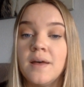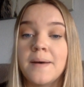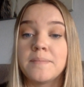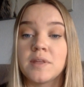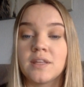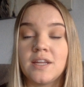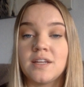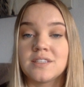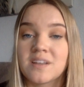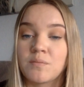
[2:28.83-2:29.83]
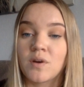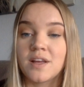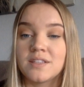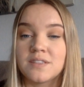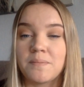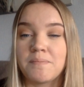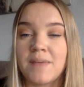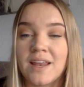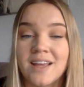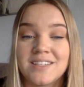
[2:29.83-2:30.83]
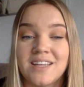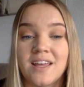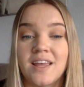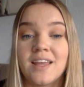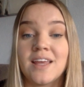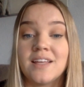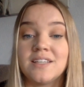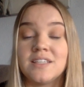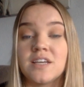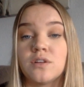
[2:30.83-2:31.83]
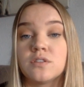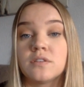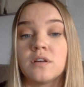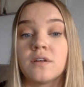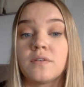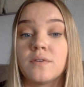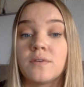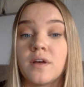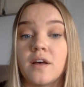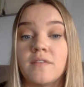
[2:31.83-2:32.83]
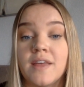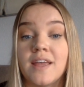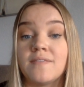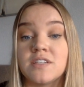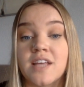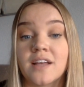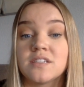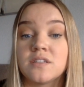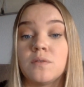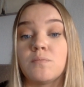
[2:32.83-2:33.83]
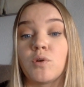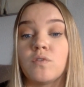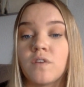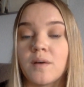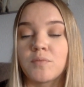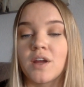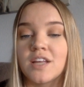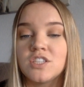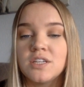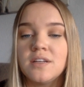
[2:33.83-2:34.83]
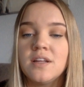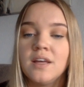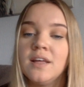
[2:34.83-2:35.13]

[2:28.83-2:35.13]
ability to summarize main idea and key details of a given text to improve comprehension.